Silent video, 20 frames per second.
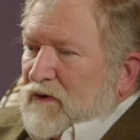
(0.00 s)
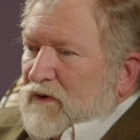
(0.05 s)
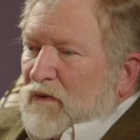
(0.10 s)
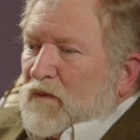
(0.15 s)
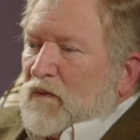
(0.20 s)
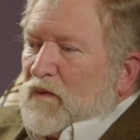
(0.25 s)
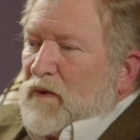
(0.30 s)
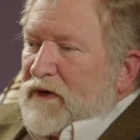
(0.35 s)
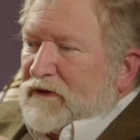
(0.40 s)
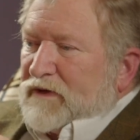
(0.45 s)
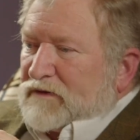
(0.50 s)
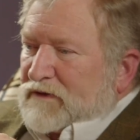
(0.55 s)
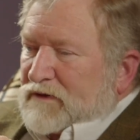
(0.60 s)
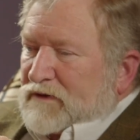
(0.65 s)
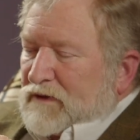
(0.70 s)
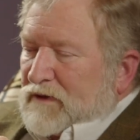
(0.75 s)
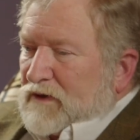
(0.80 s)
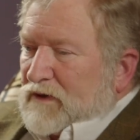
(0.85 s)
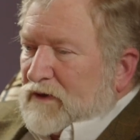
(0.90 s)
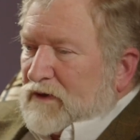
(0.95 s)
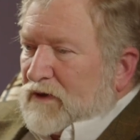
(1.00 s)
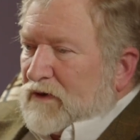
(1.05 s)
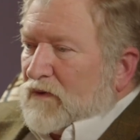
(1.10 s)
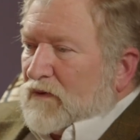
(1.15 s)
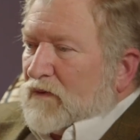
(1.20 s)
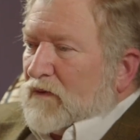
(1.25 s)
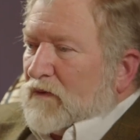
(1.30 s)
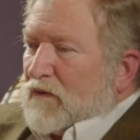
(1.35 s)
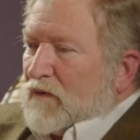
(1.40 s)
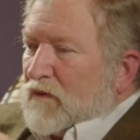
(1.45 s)
with
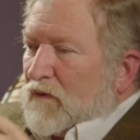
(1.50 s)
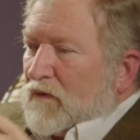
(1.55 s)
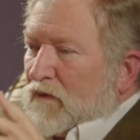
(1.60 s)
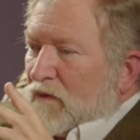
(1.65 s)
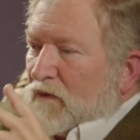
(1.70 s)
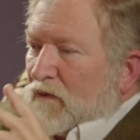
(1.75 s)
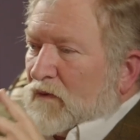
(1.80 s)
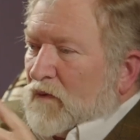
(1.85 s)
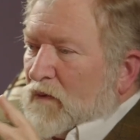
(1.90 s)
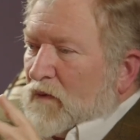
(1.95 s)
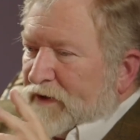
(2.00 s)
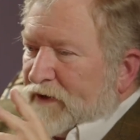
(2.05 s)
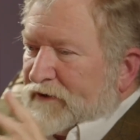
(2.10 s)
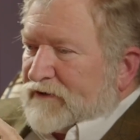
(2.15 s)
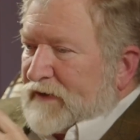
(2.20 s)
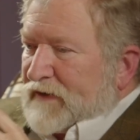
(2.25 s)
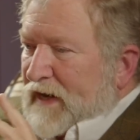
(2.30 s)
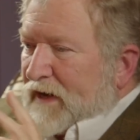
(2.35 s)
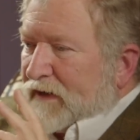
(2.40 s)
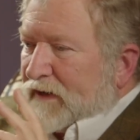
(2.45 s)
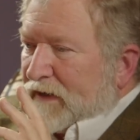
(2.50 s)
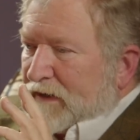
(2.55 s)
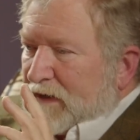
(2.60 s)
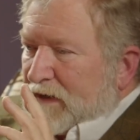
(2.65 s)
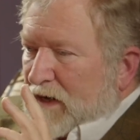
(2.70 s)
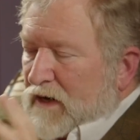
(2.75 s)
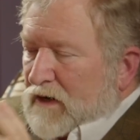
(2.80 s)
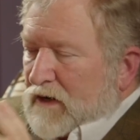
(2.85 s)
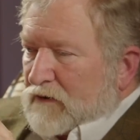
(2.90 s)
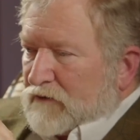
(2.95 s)
that
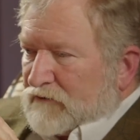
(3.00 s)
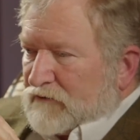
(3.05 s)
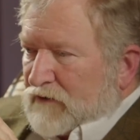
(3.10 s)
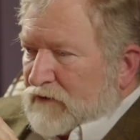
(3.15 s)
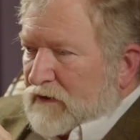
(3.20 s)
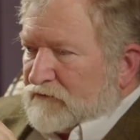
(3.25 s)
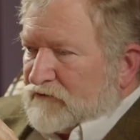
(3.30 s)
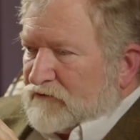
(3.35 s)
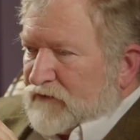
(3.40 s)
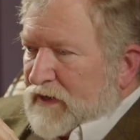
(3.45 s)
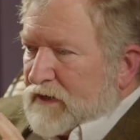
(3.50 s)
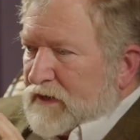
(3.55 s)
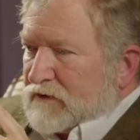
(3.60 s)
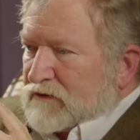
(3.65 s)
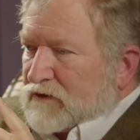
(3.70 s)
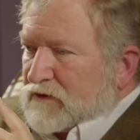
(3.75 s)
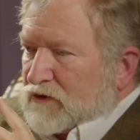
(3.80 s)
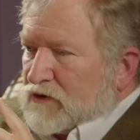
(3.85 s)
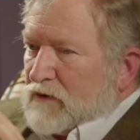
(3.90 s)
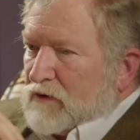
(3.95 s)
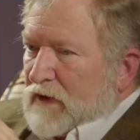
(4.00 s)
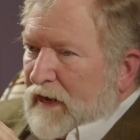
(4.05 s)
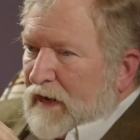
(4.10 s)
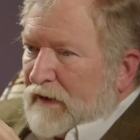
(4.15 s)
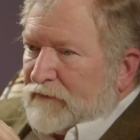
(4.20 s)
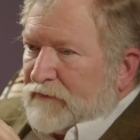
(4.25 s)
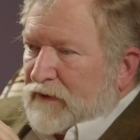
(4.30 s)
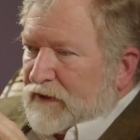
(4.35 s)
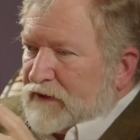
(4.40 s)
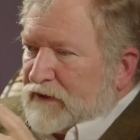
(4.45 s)
and our faith, do
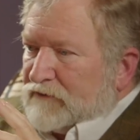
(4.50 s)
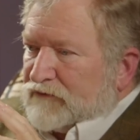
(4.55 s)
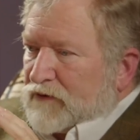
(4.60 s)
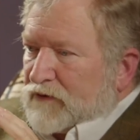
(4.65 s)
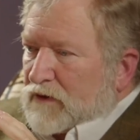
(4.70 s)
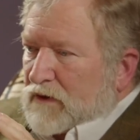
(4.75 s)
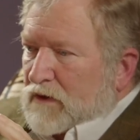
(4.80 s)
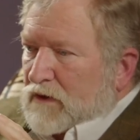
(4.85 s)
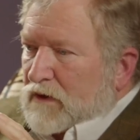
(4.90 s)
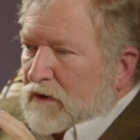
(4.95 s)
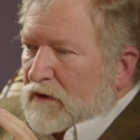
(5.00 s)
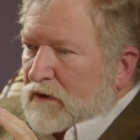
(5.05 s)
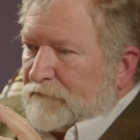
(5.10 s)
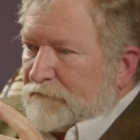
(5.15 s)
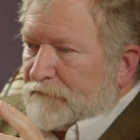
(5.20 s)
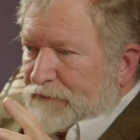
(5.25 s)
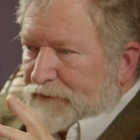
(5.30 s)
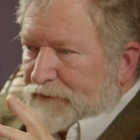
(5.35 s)
I believe there are